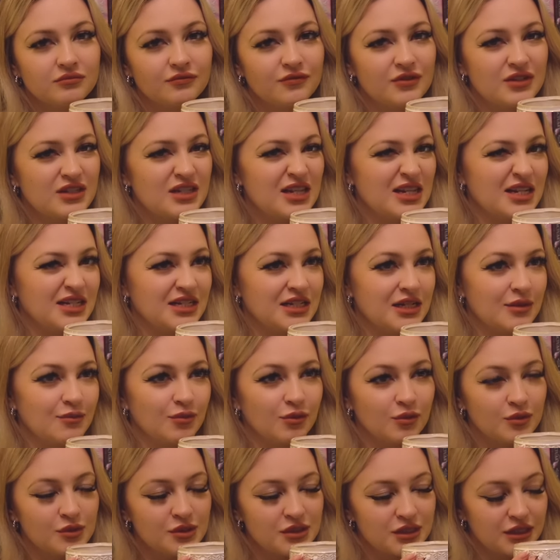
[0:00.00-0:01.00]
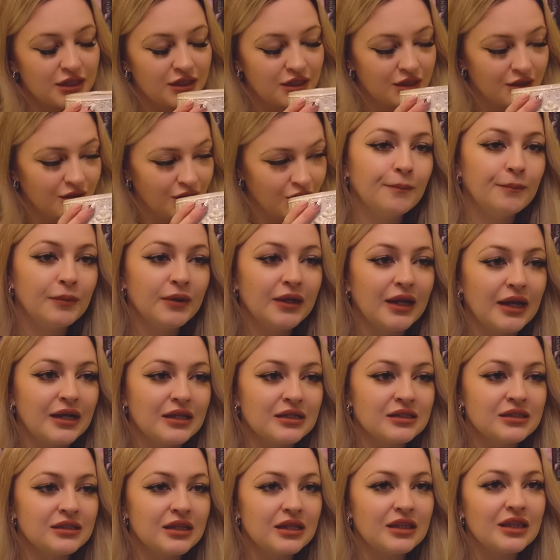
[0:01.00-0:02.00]
vicinity but we'll see but
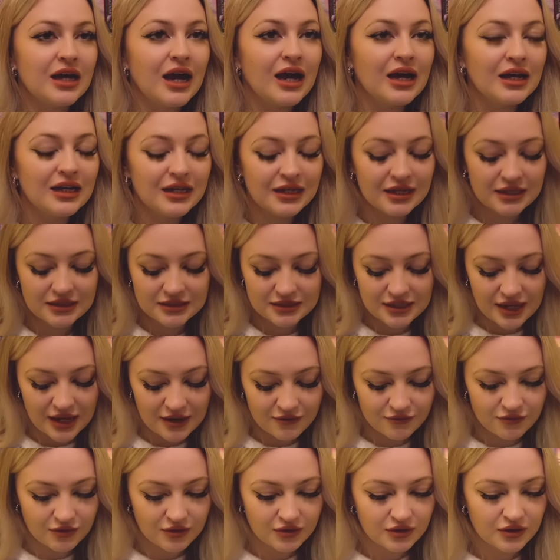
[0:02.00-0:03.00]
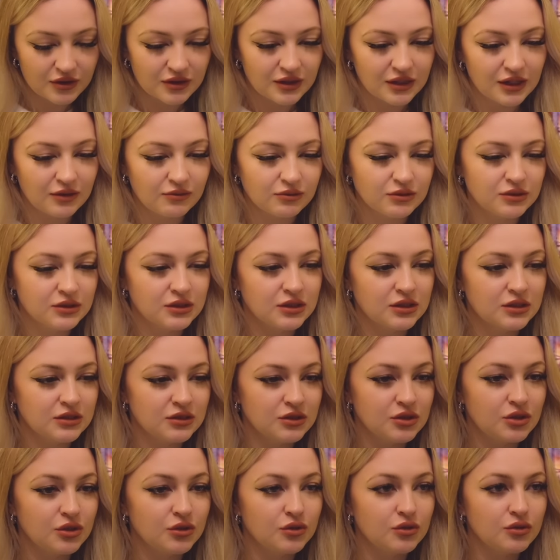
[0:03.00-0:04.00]
yes that is everything that i wanted
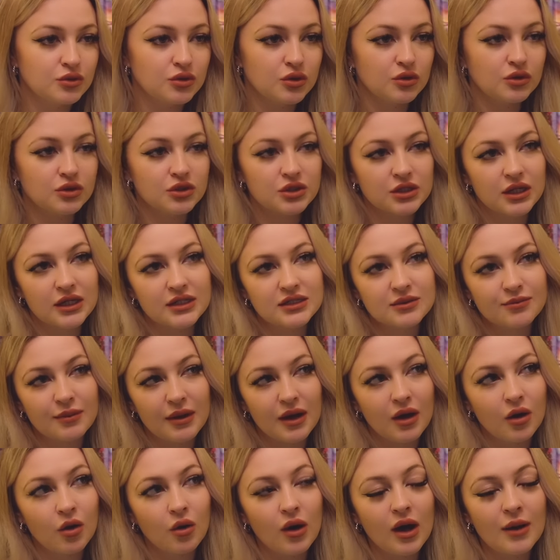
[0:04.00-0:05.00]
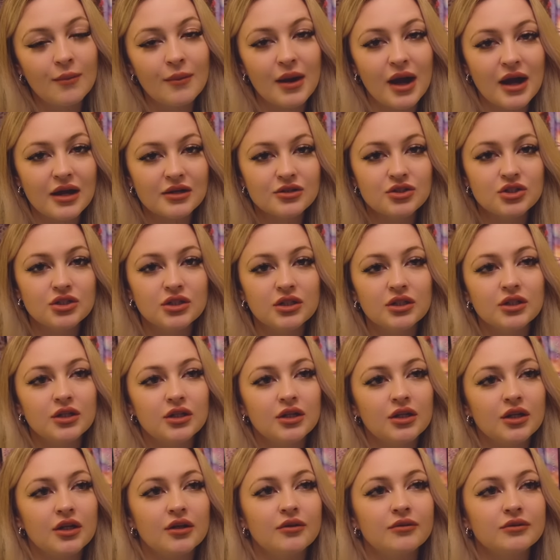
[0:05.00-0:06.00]
to talk to you guys about i'm actually
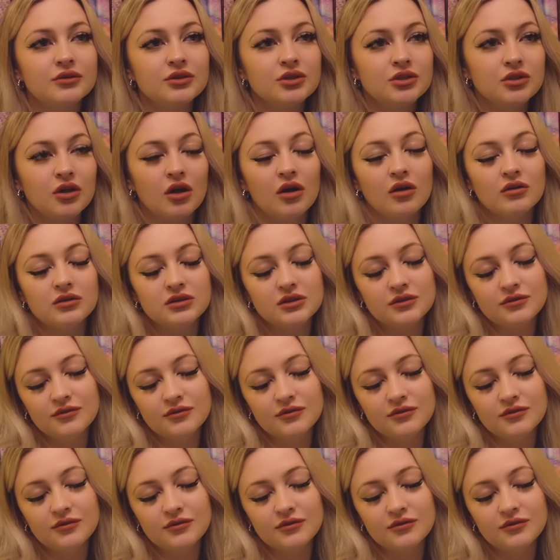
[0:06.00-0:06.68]
gonna go and start